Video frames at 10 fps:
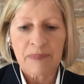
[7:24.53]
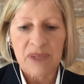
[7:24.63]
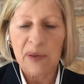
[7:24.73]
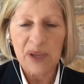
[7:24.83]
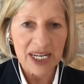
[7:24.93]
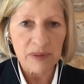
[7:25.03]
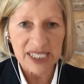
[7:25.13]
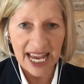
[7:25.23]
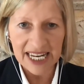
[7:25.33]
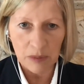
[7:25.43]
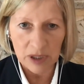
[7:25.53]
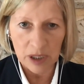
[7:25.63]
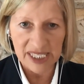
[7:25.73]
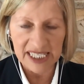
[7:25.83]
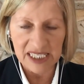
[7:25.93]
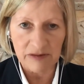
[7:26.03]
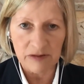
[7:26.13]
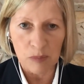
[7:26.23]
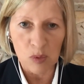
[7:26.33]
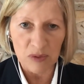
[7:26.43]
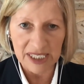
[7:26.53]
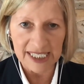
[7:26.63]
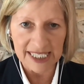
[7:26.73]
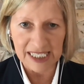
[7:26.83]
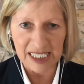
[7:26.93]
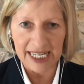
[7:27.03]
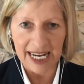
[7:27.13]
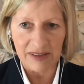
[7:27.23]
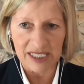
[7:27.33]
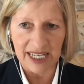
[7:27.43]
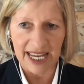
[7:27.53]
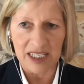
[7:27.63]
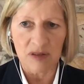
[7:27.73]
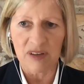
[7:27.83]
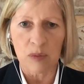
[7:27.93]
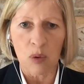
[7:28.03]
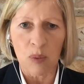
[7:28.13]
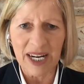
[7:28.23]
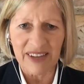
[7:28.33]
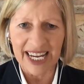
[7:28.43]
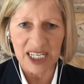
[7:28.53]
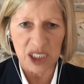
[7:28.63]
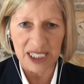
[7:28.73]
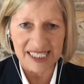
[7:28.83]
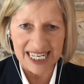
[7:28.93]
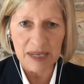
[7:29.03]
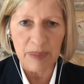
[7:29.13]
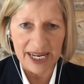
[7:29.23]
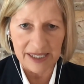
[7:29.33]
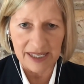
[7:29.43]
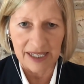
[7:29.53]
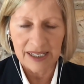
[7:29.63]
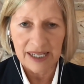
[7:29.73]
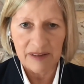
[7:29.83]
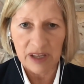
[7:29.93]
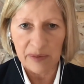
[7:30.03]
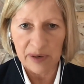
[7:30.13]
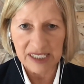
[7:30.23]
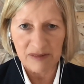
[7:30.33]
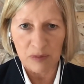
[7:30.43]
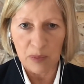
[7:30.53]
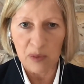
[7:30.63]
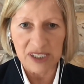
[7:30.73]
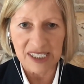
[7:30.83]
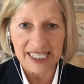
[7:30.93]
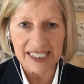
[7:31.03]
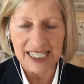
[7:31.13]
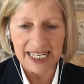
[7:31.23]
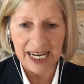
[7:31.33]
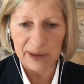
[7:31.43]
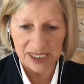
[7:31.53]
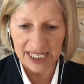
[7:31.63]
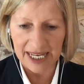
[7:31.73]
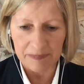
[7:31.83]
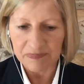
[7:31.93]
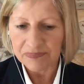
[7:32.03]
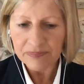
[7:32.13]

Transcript: And then it was anyone who was eating for more than sixteen hours a day. And you think, well, when are they actually sleeping if they're eating for more than sixteen hours a day?